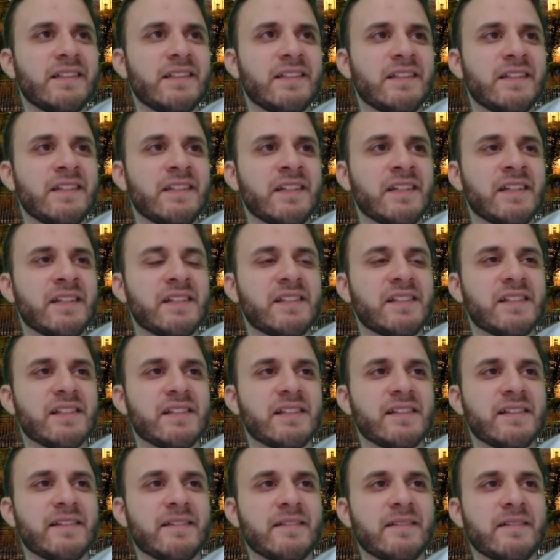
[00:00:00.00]
His
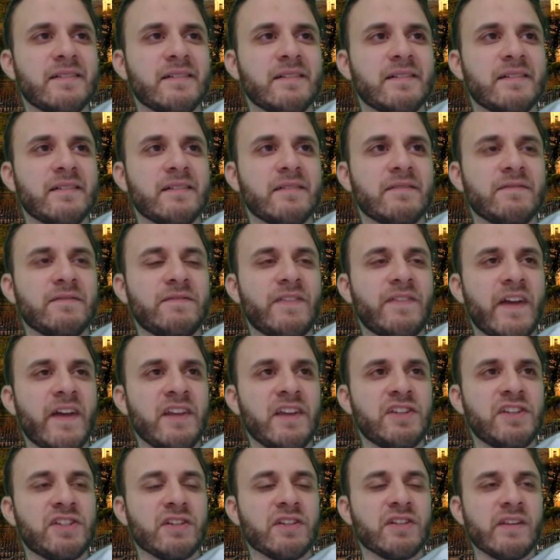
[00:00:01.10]

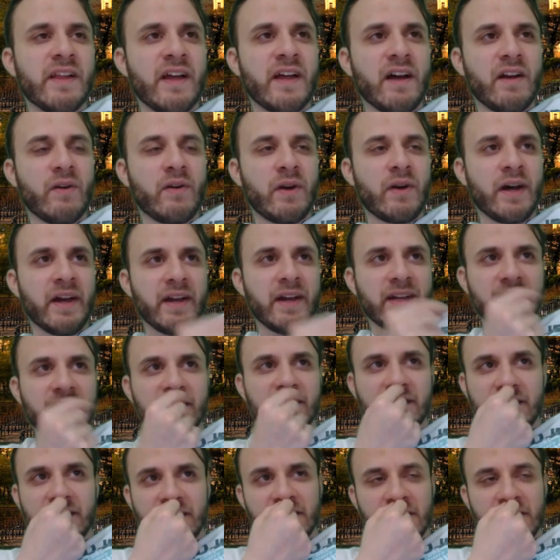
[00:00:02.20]
facial hair, right,
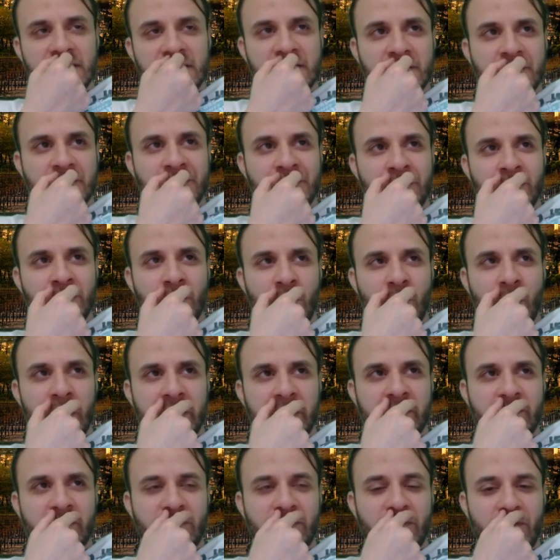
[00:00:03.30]
is
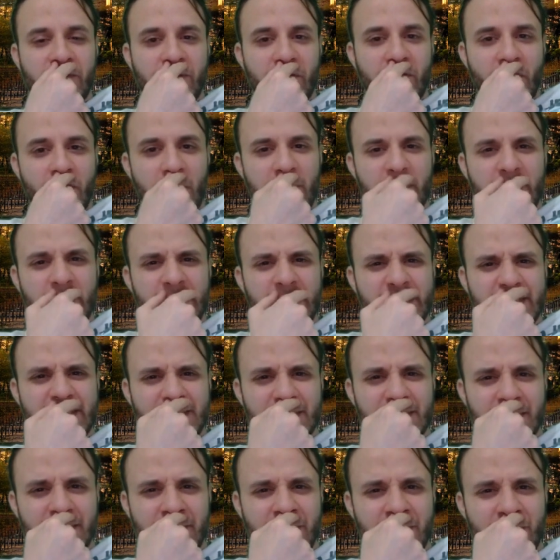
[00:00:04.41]
growing from
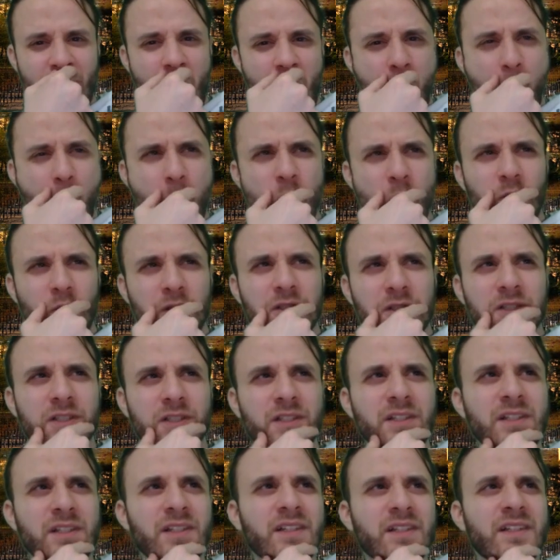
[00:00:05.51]
his nose?
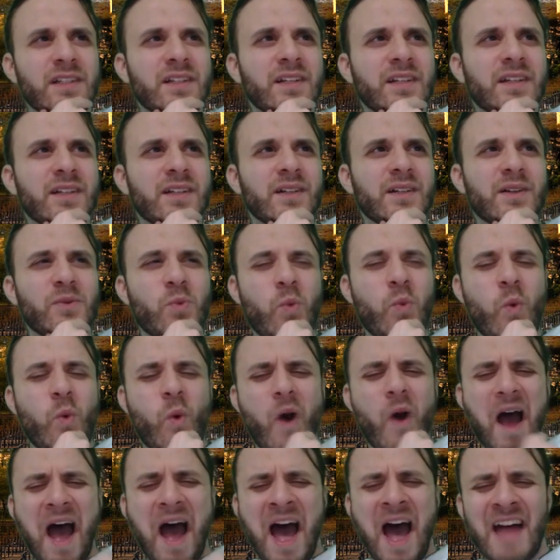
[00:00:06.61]

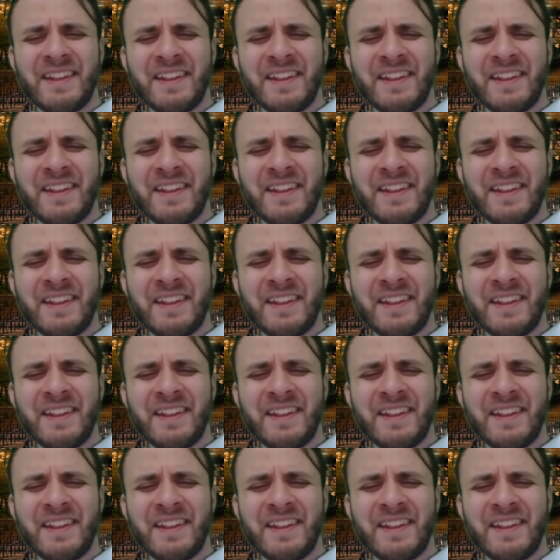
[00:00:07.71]
What?